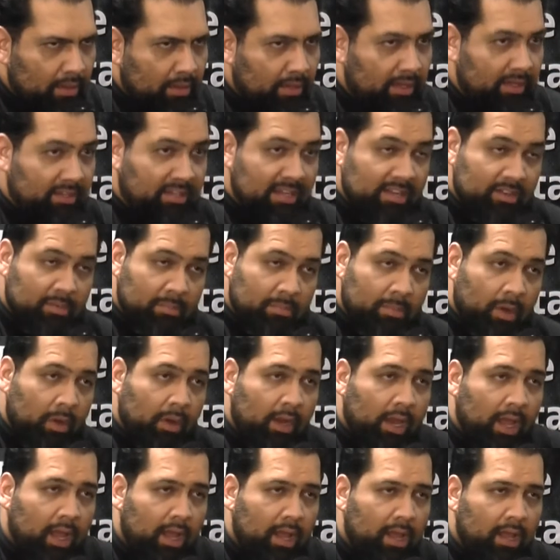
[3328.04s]
He says,
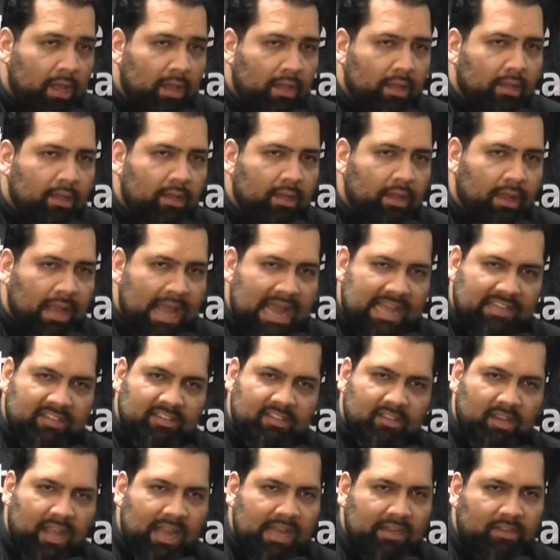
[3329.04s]
Maulana,
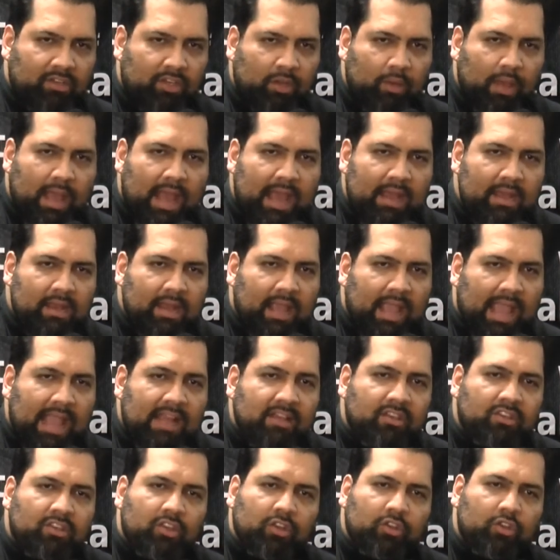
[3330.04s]
last night you had
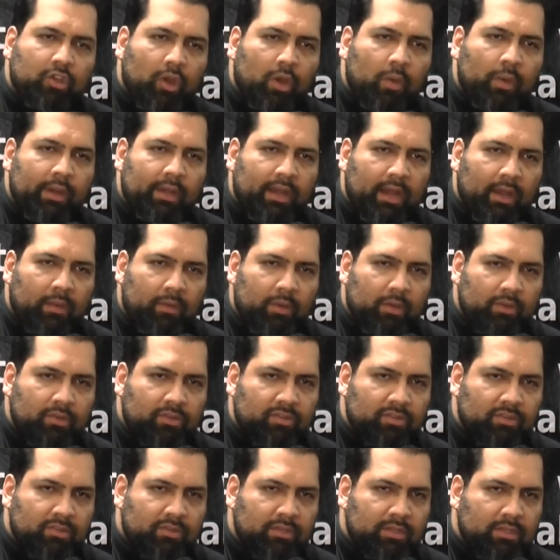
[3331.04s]
head to toe in
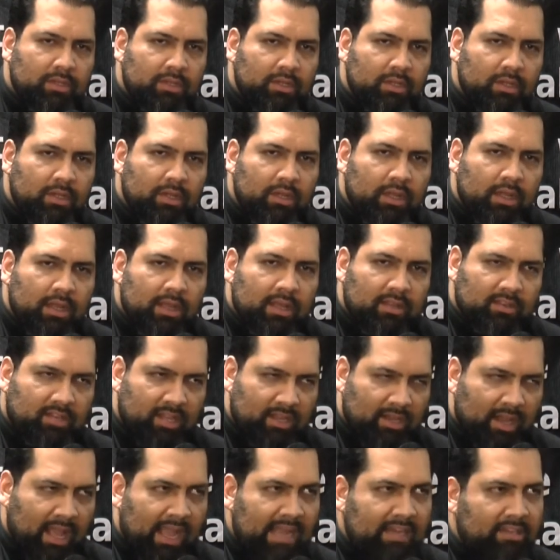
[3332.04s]
arrows.
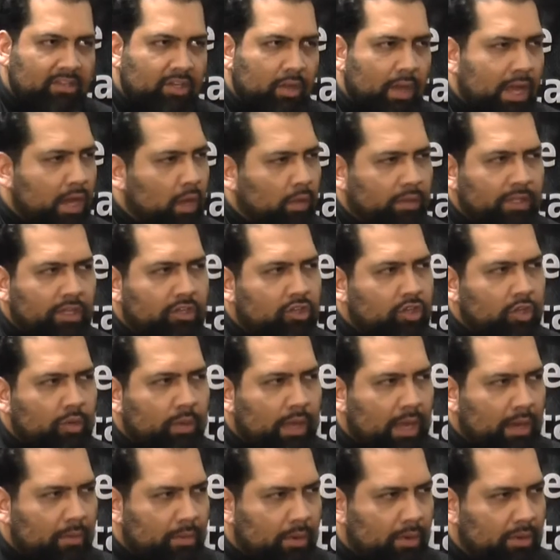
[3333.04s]
Tonight you had only
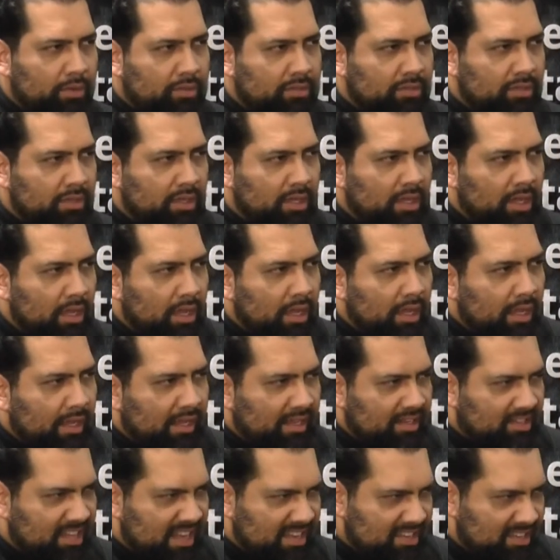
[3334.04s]
2 arrows.
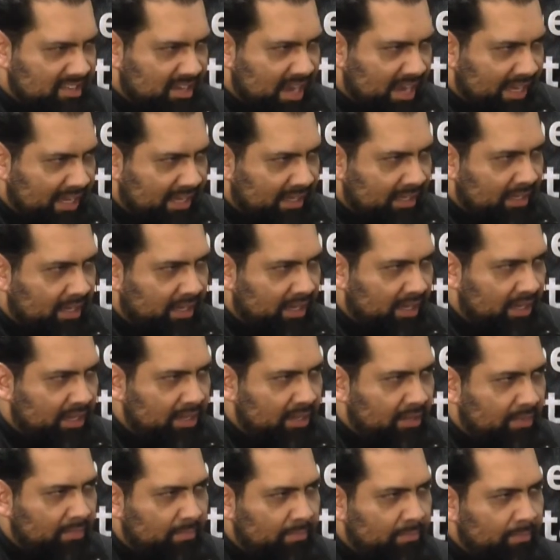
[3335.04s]
He says,
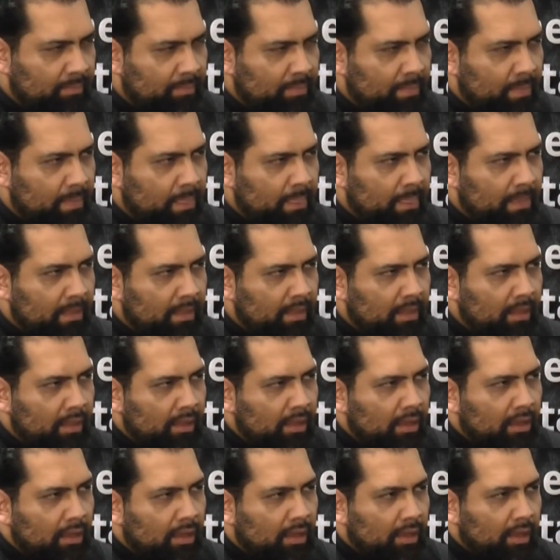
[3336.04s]
Naini,
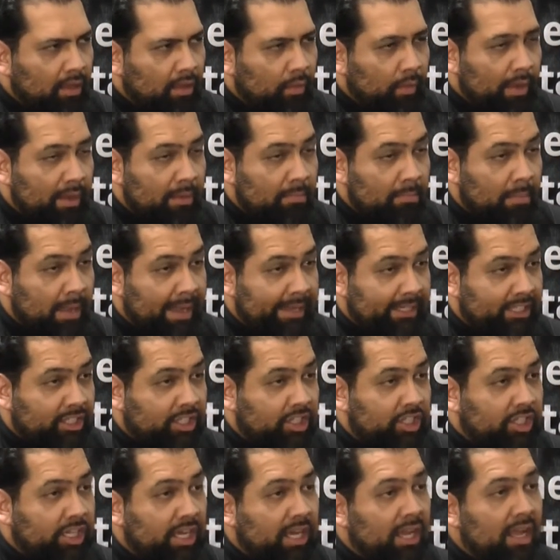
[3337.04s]
when my
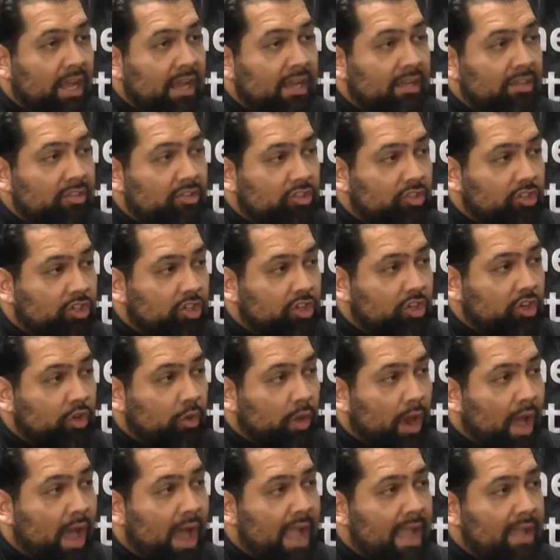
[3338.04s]
Shias
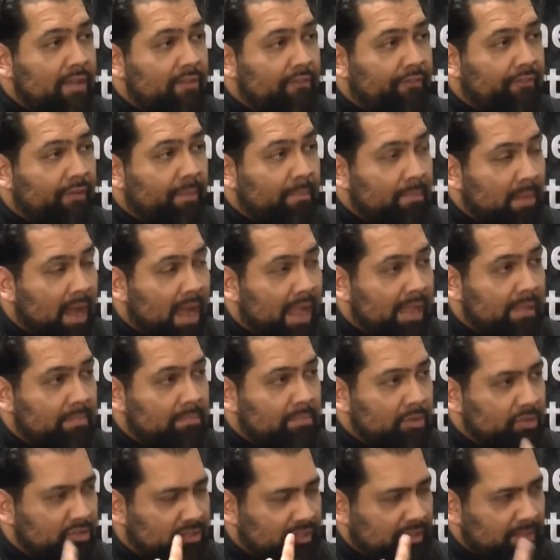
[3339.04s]
cry for my
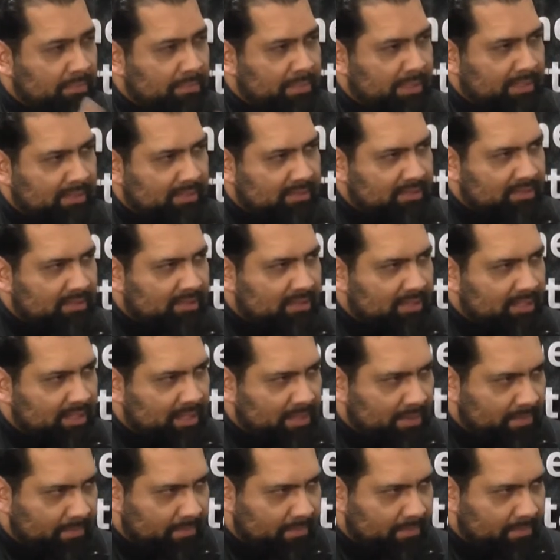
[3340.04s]
musibats,